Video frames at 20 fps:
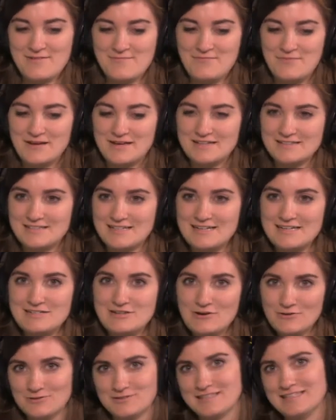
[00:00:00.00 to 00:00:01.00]
because he
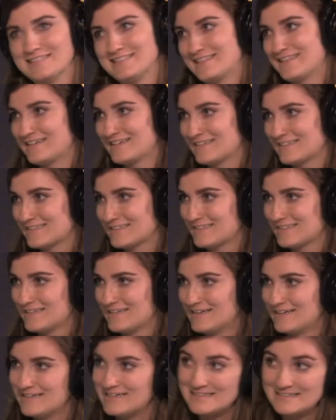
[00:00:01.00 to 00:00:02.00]
knows these things.
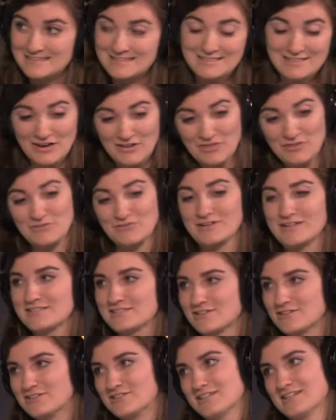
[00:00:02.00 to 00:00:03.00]
He's done the
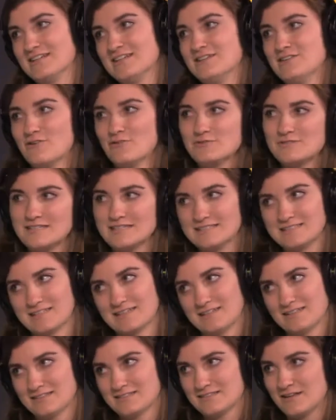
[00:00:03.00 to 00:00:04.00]
research and he knows these
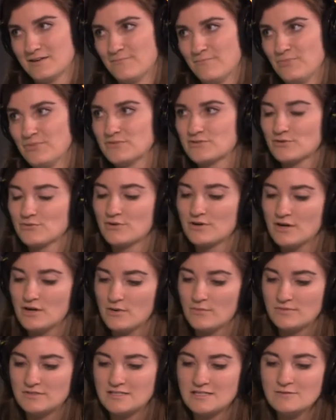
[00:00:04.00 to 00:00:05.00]
things. So
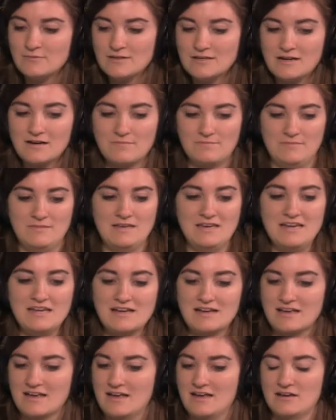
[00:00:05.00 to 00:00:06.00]
teaming up
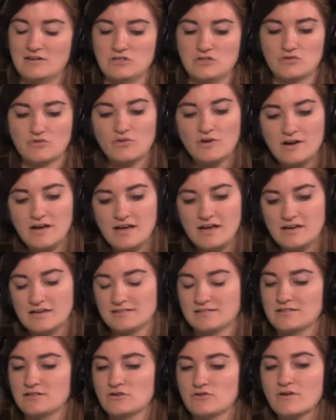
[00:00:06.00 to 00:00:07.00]
Nick and Troy is
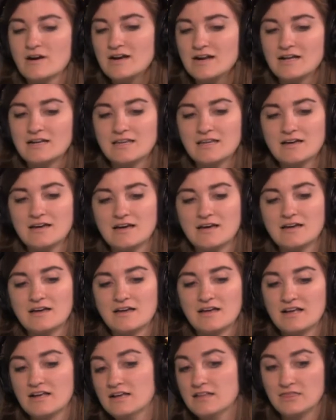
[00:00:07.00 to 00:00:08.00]
like a great idea
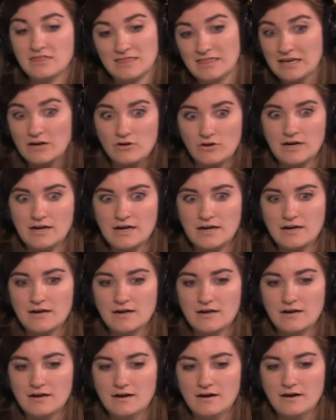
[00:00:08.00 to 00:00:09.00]
in theory,
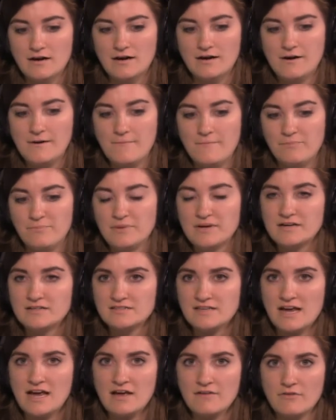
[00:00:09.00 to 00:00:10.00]
right? Um, because
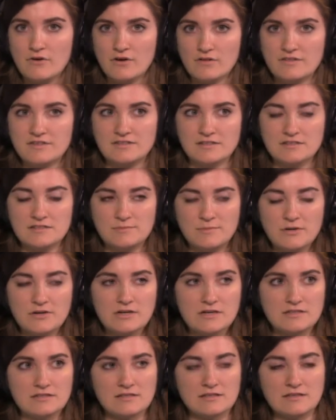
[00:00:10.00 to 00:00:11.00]
they have all this
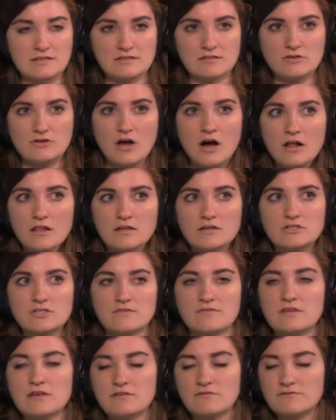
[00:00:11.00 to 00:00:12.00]
experience and this knowledge
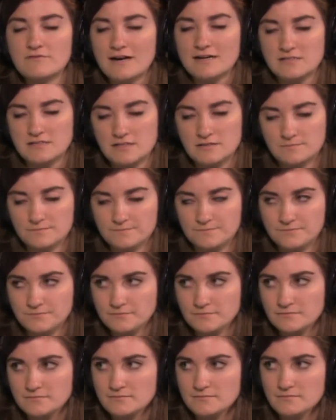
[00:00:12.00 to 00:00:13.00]
of the infected.
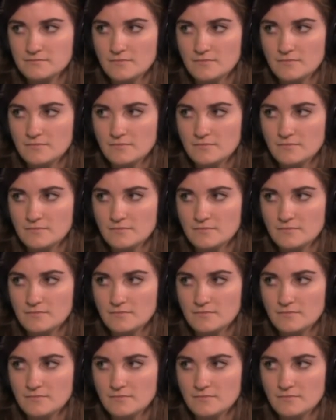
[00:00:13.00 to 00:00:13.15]
Mm-hmm.